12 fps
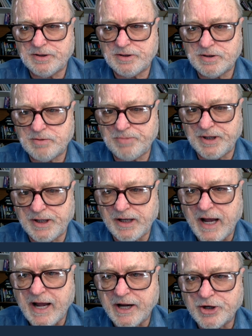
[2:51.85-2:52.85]
to be
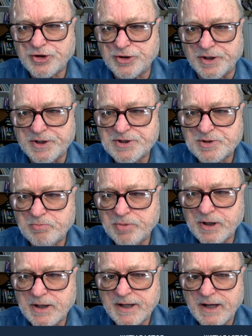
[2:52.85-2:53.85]
anxious,
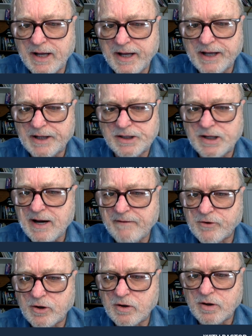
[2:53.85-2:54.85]
but it
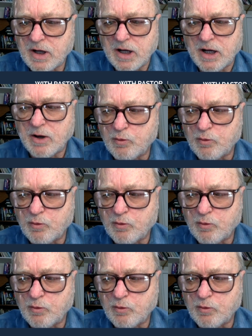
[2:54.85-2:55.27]
never uh,